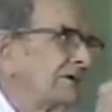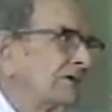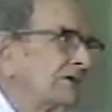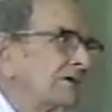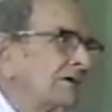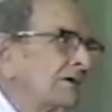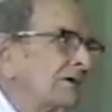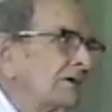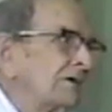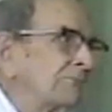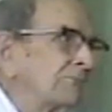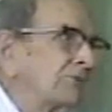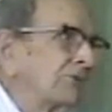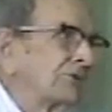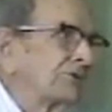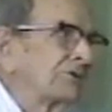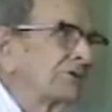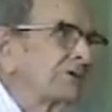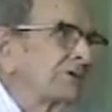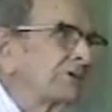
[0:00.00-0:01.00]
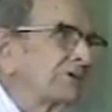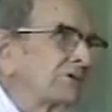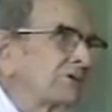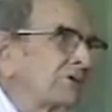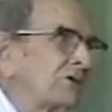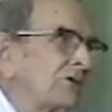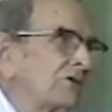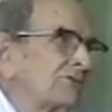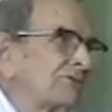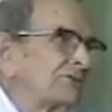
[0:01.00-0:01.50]
and put it in the
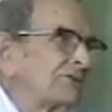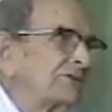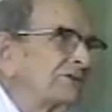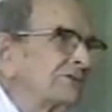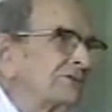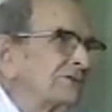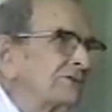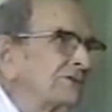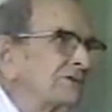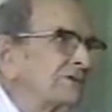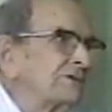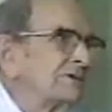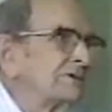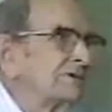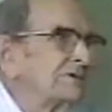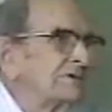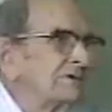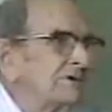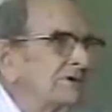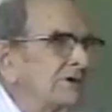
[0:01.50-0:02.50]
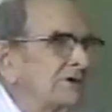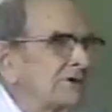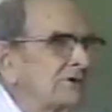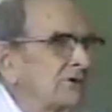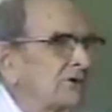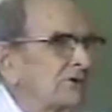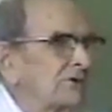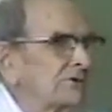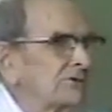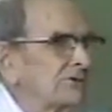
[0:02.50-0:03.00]
coffee, you see, and they
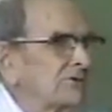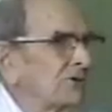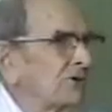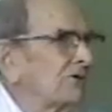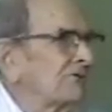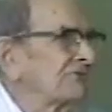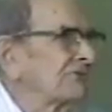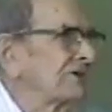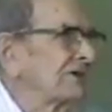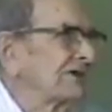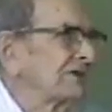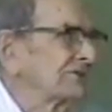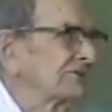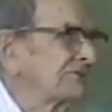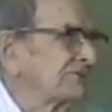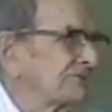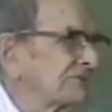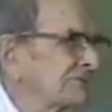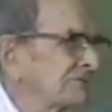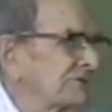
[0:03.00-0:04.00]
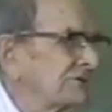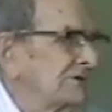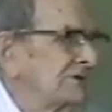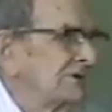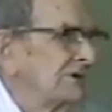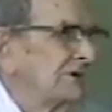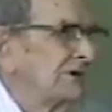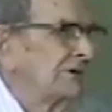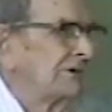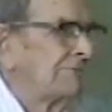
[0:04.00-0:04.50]
called it coffee essence.
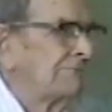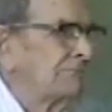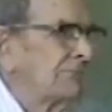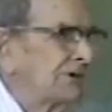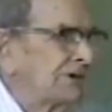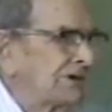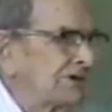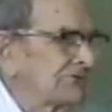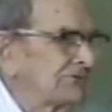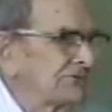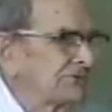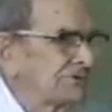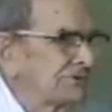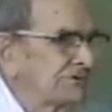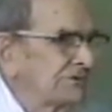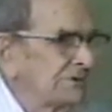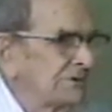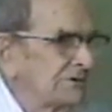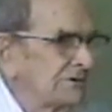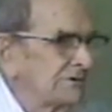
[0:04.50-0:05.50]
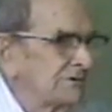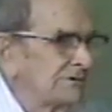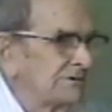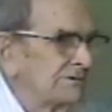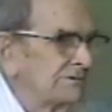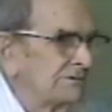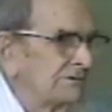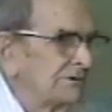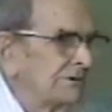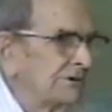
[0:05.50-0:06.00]
But it was
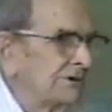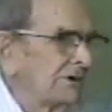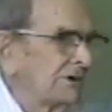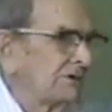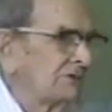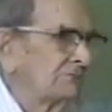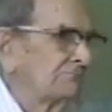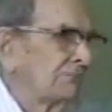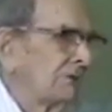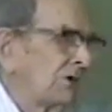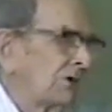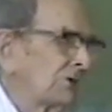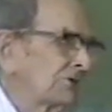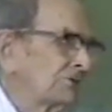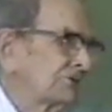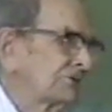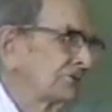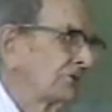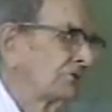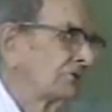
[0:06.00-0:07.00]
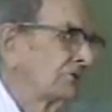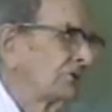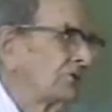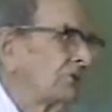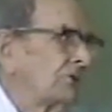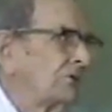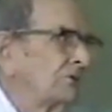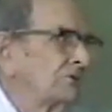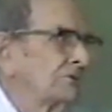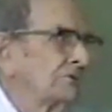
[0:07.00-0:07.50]
in a little box so
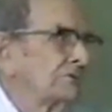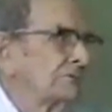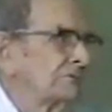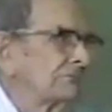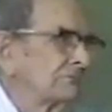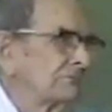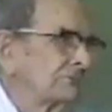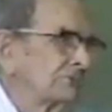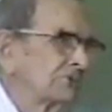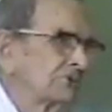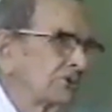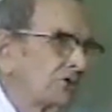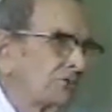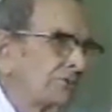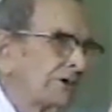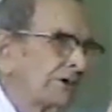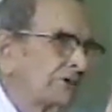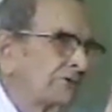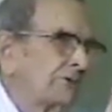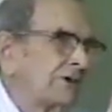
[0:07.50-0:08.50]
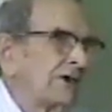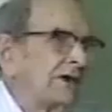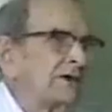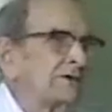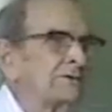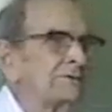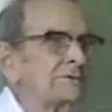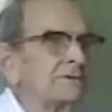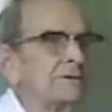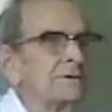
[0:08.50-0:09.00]
long and so big around,
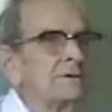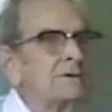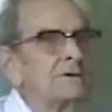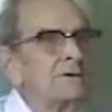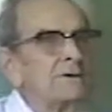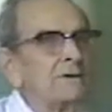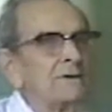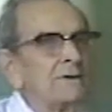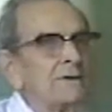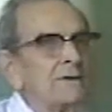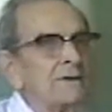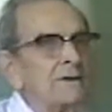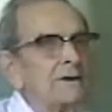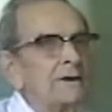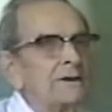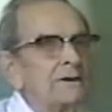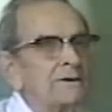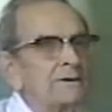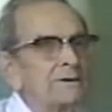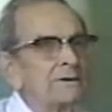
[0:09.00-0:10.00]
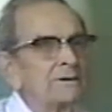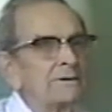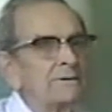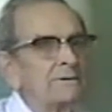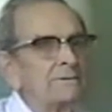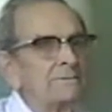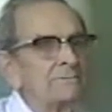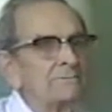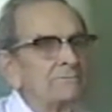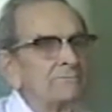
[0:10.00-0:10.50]
and
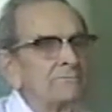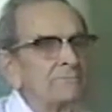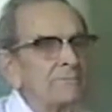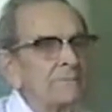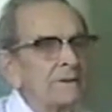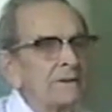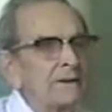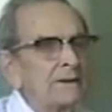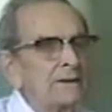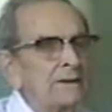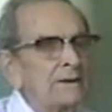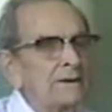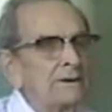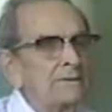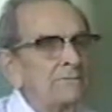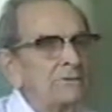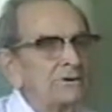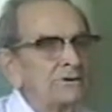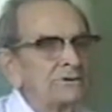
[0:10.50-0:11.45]
but